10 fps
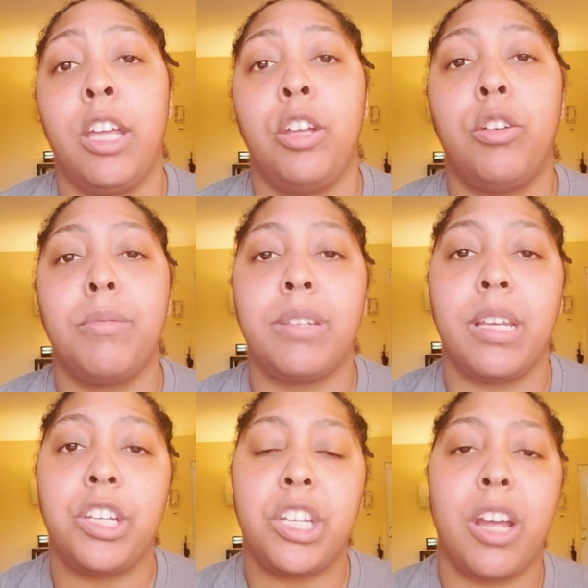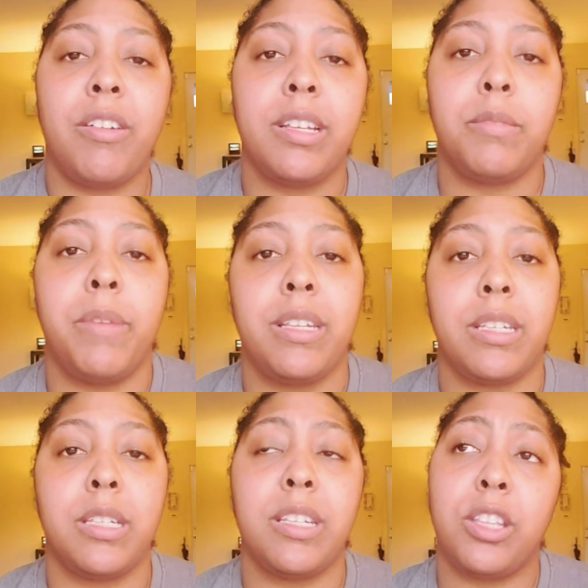You know what I'm saying? Share this
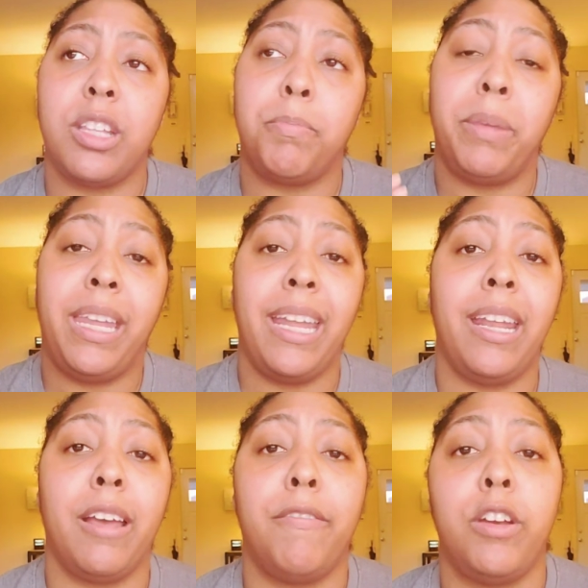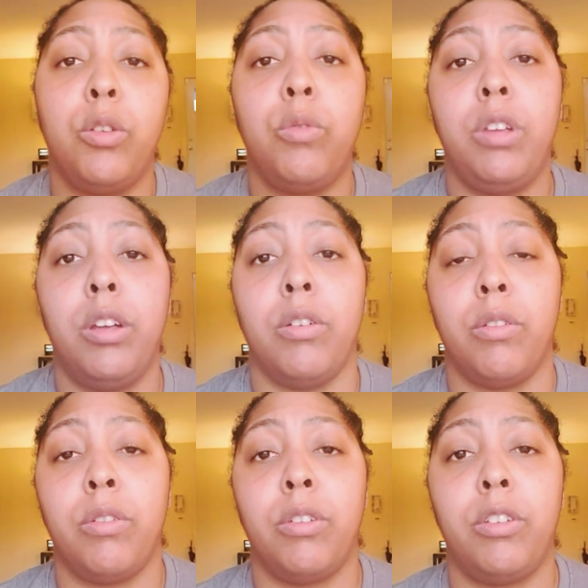message. It's the beginning of a new
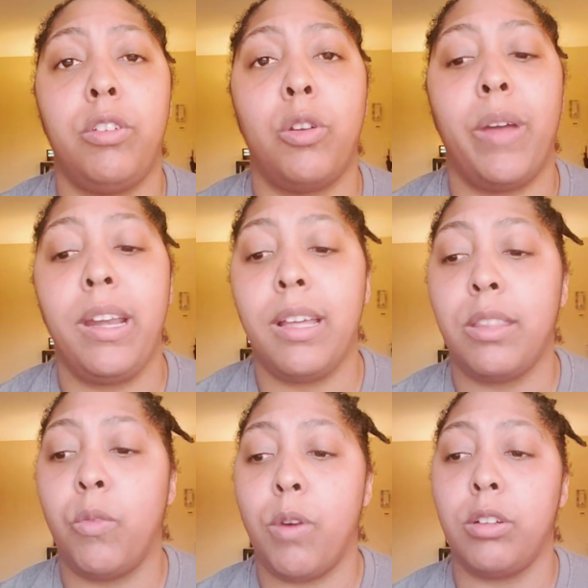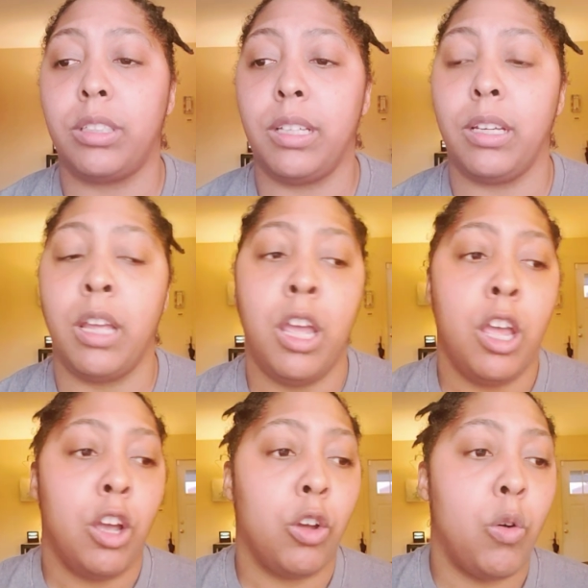year. You know, ain't nothing worse than
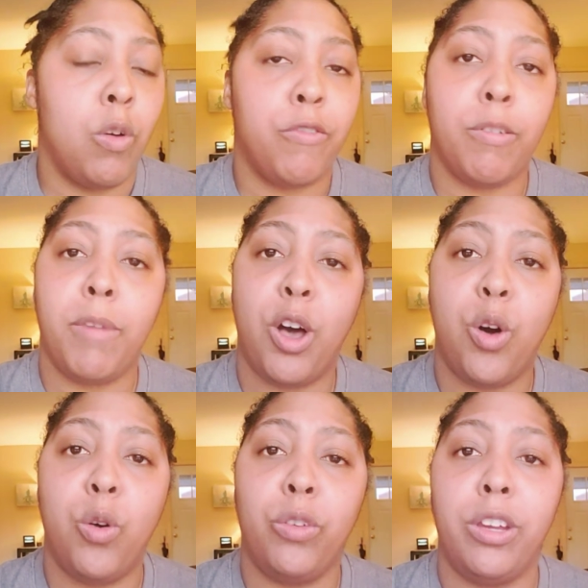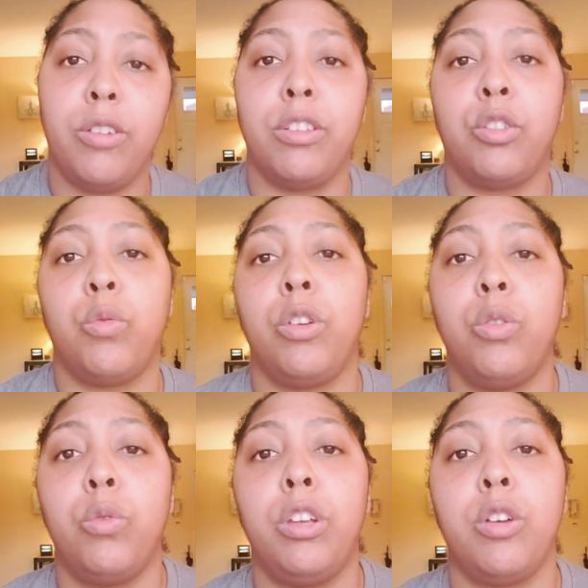going from an old year into a
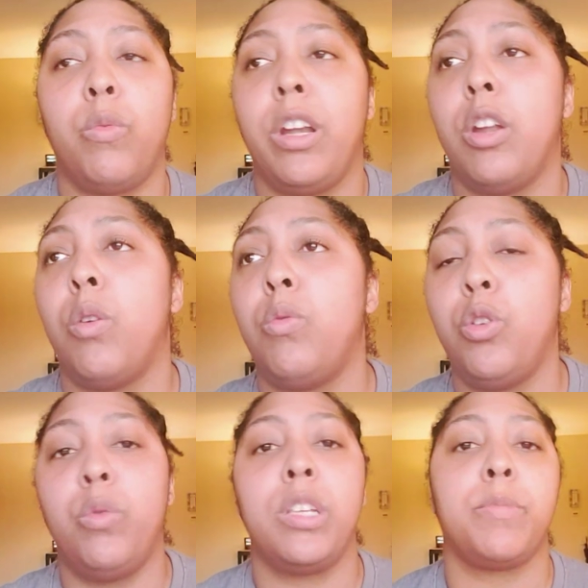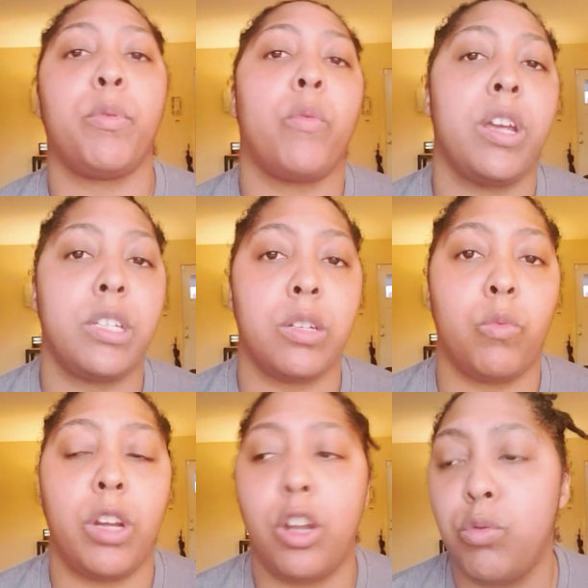new year with no new inspiration,
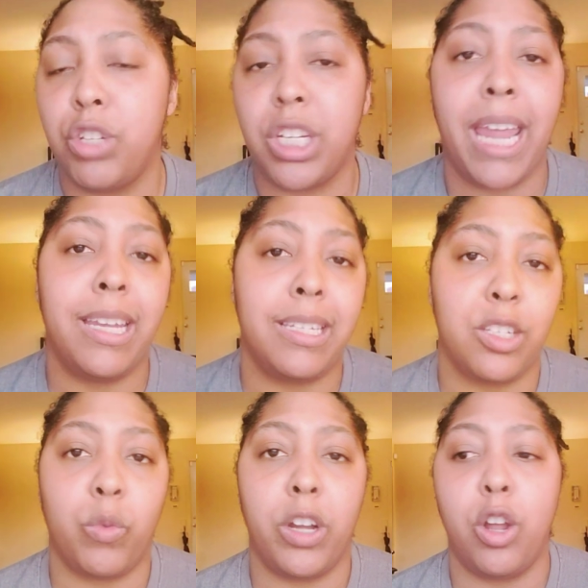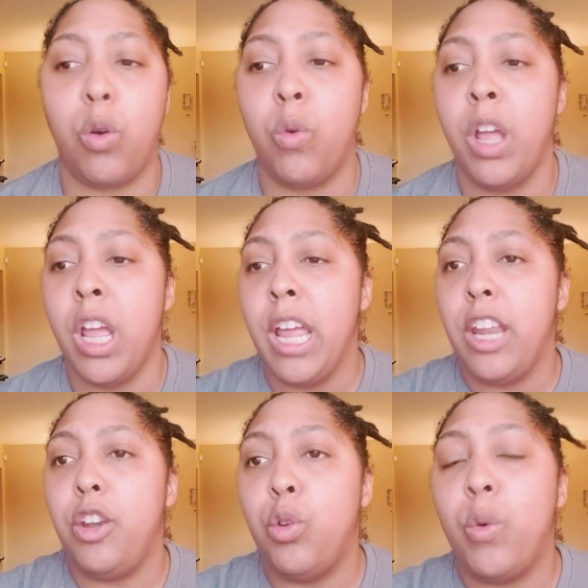with no changes, with no
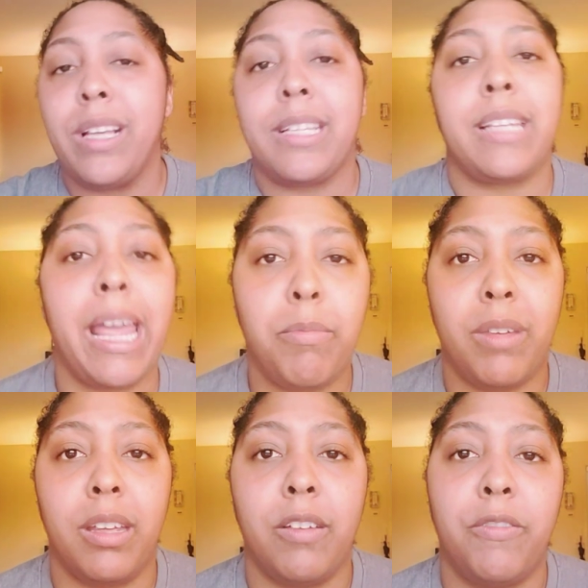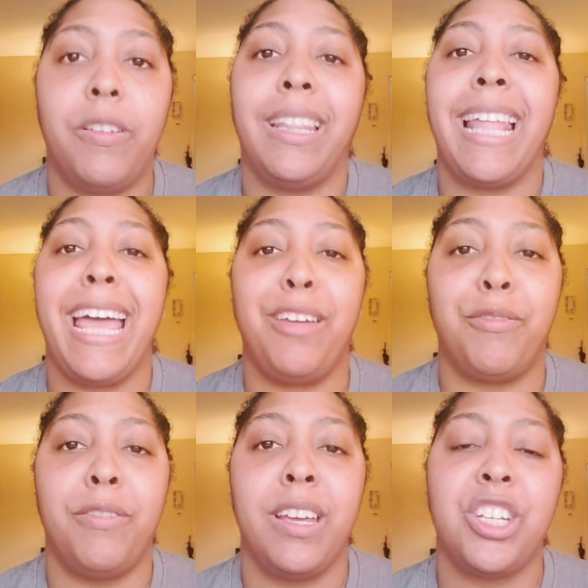new excitement for life.
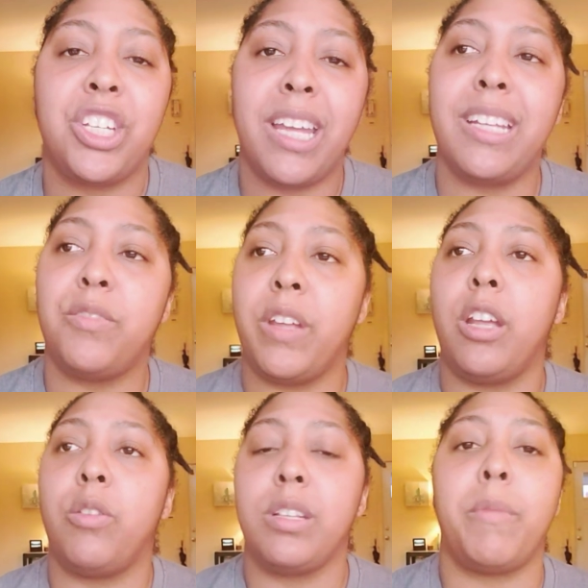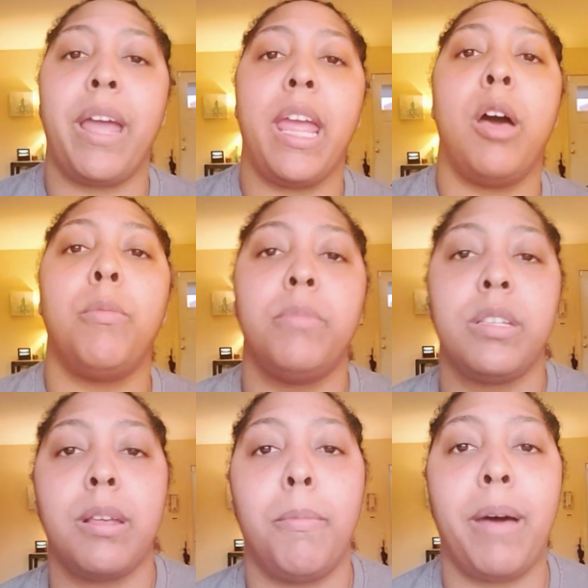Share this video. This might help
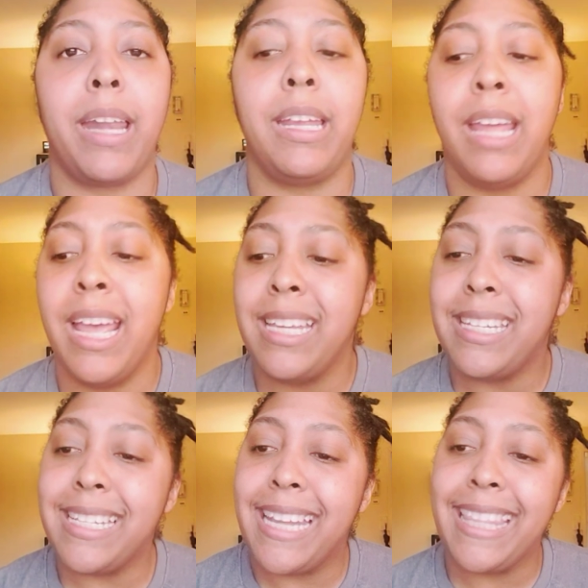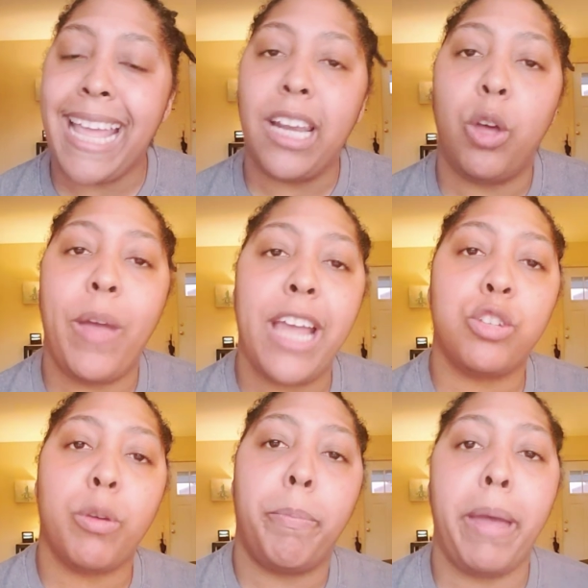somebody just get that little
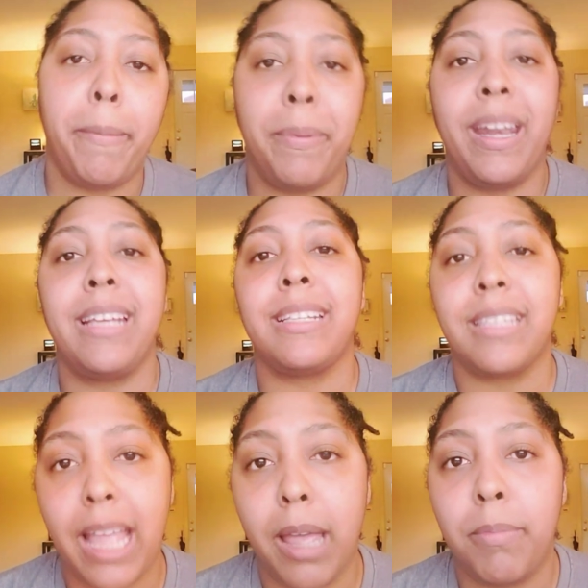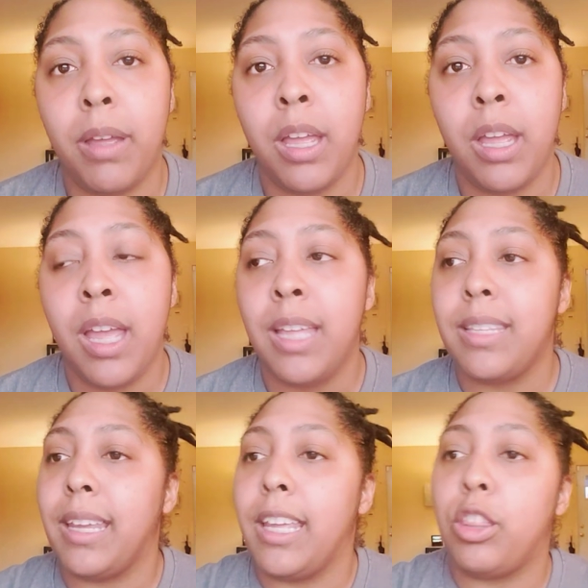extra pep in their step
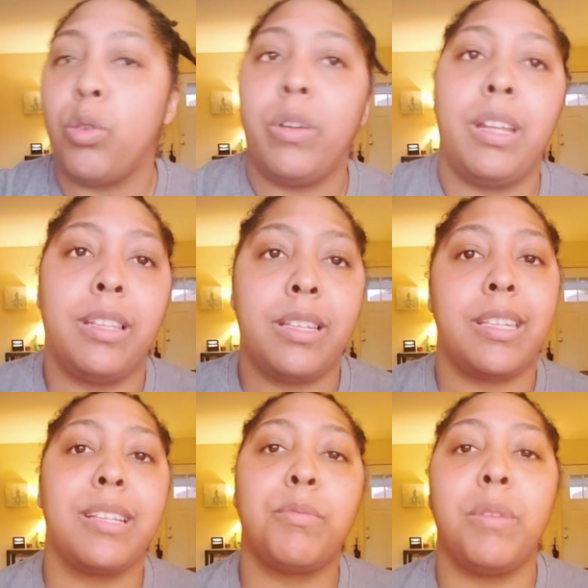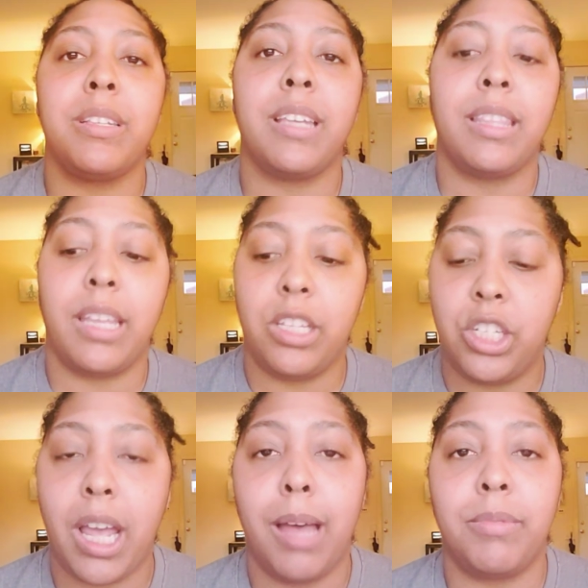to get through another 6 months at their
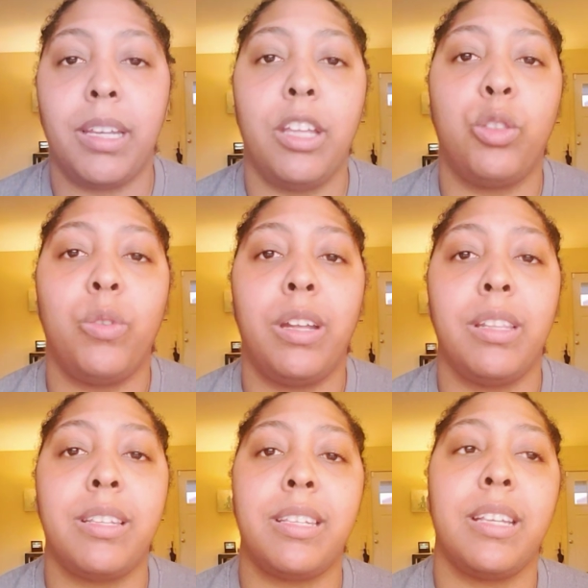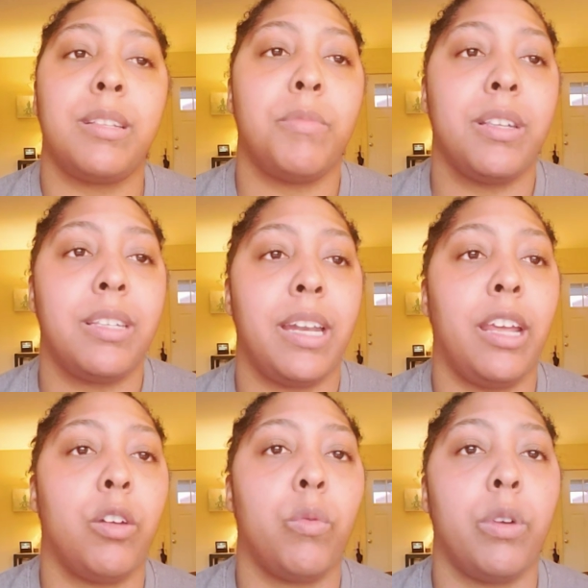job, to get through another 6 months in their
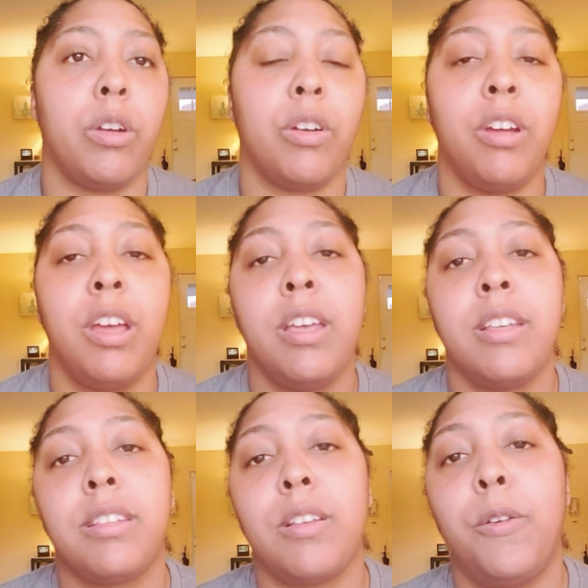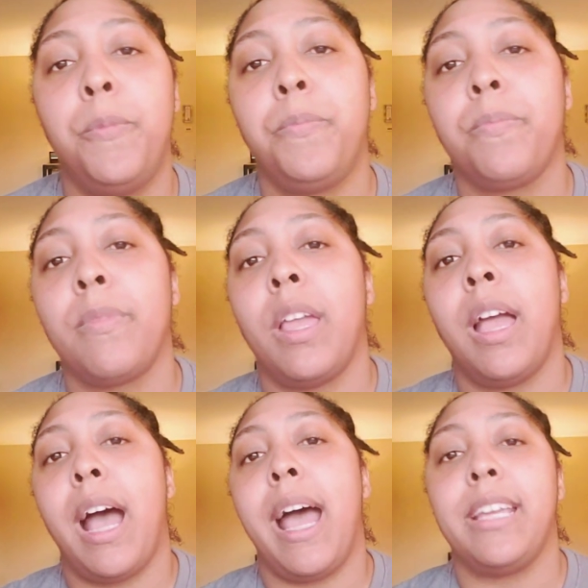career. So, all
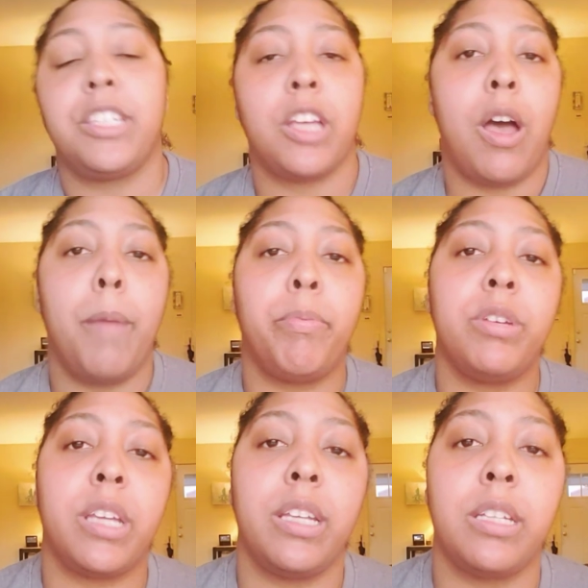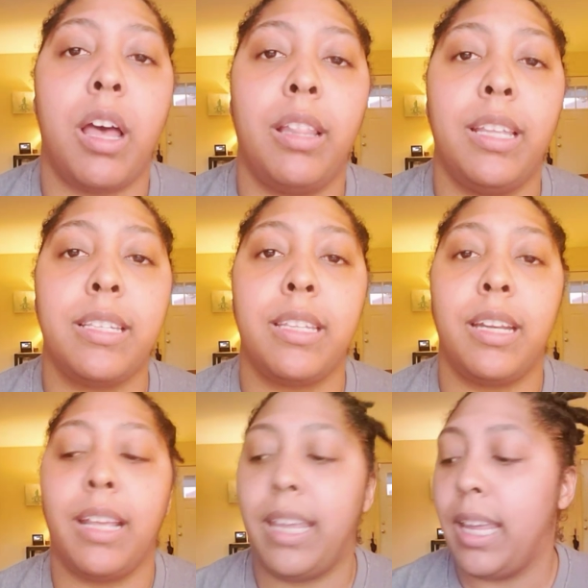right, y'all. I appreciate y'all
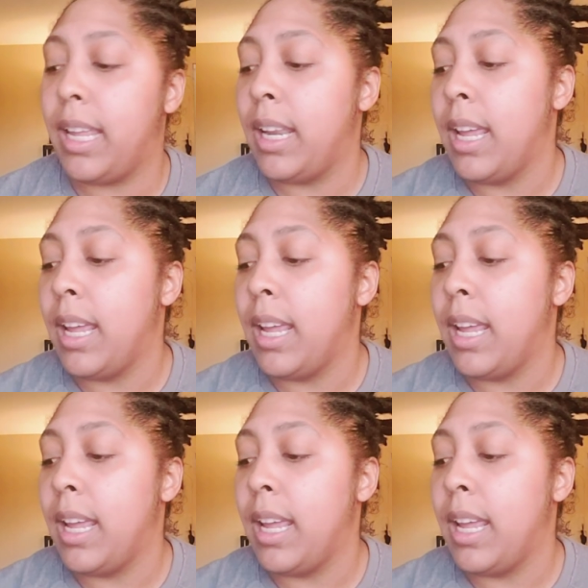listening again.